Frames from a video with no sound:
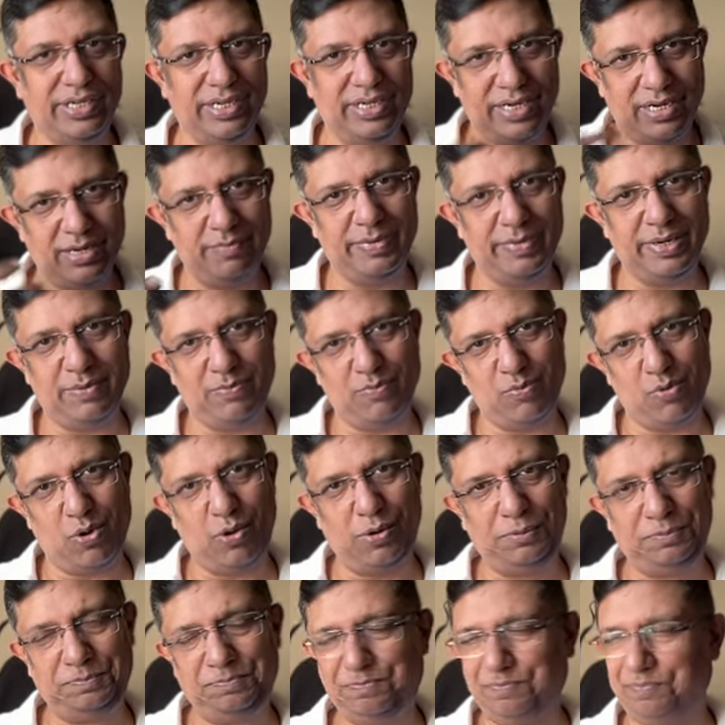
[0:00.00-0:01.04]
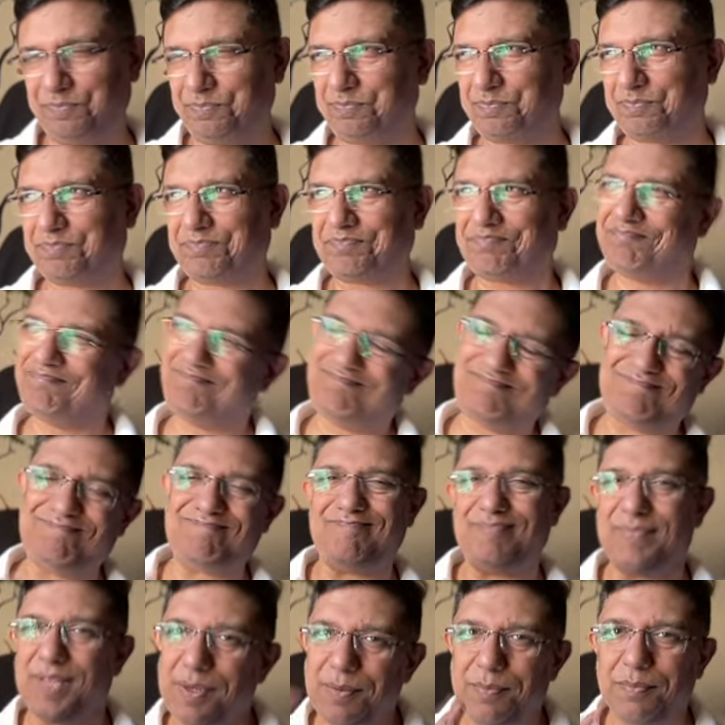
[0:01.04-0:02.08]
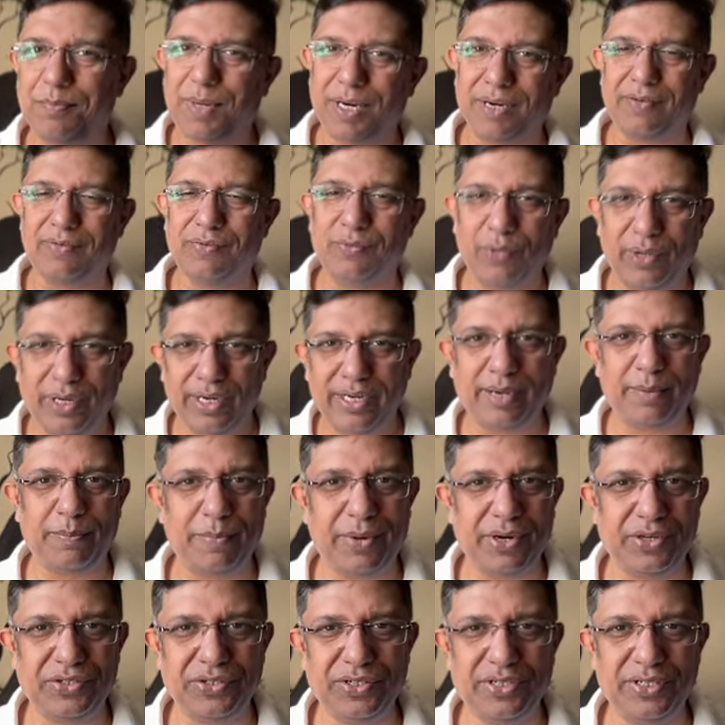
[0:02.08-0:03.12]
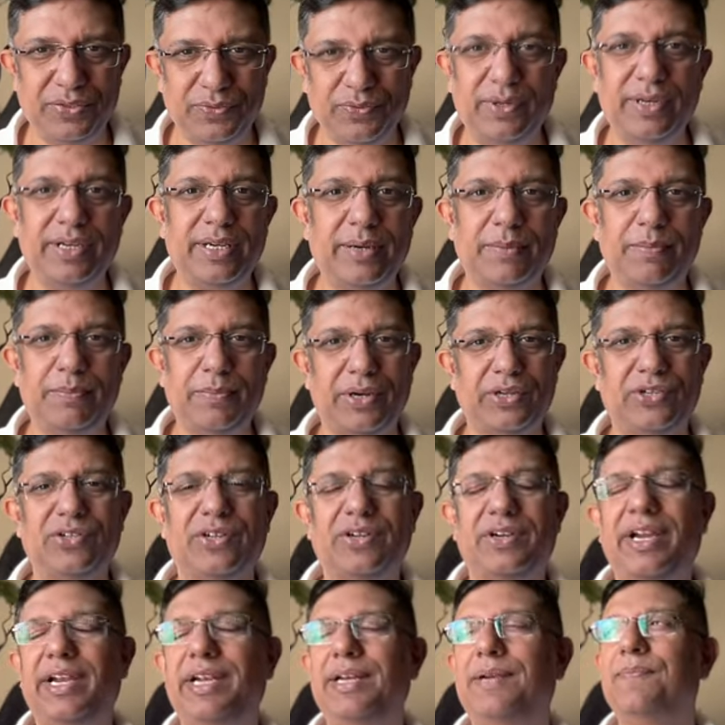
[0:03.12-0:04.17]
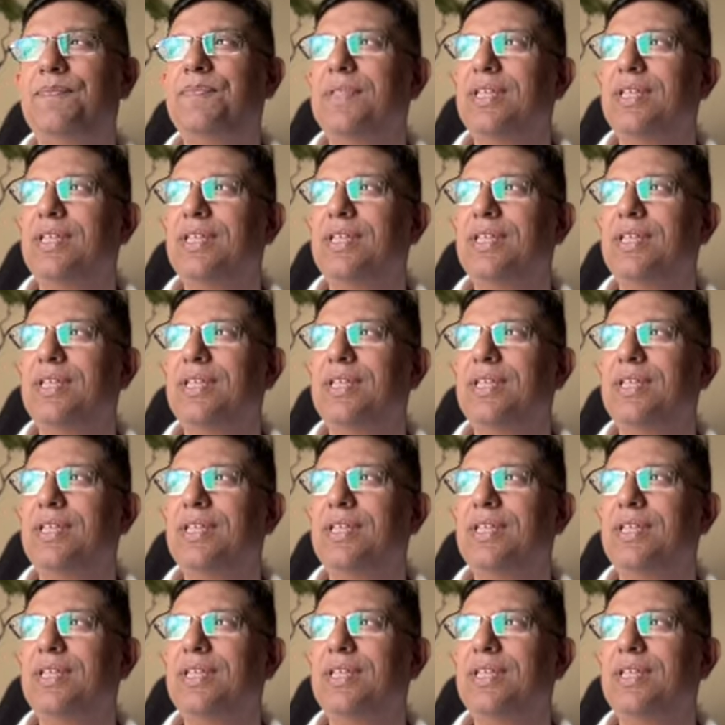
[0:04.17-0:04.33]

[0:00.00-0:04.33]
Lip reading: a little bit more, but World Cup pressure is World Cup pressure, right?